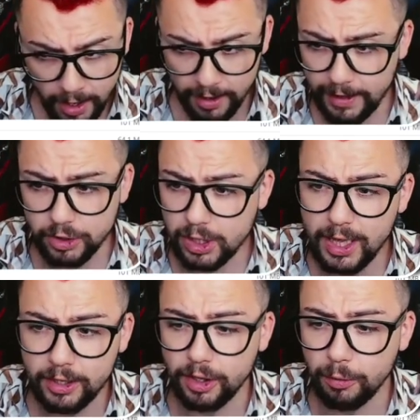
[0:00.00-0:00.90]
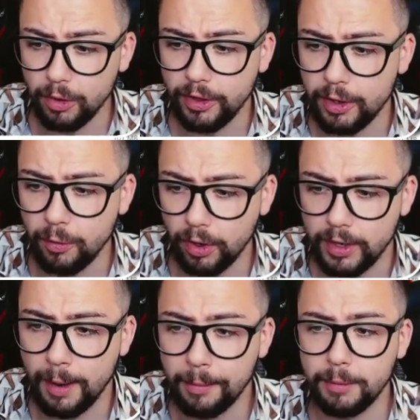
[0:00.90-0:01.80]
And then just click on the one that you
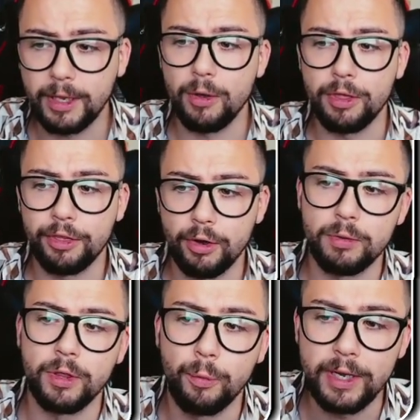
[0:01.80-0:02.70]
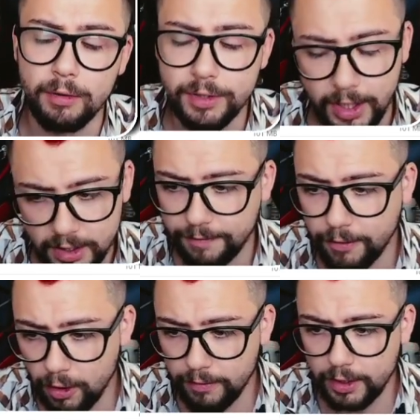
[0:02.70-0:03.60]
want. I'm going to be going through the Windows
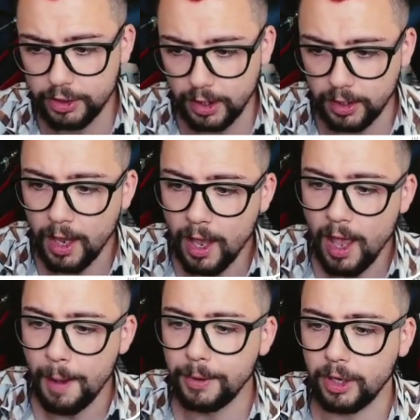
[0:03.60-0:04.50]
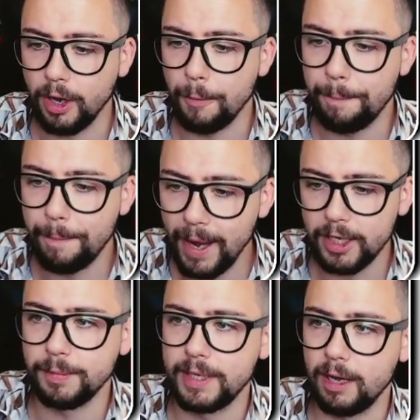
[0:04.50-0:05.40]
64 version. I'm going to go
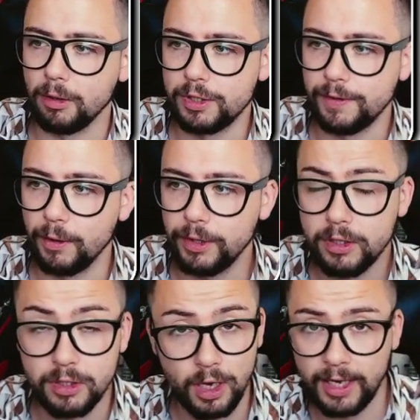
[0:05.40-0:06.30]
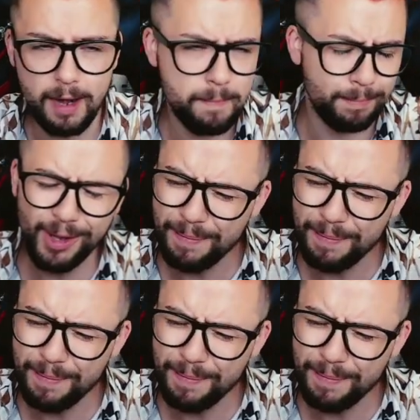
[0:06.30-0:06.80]
back to my downloads folder, because again, blue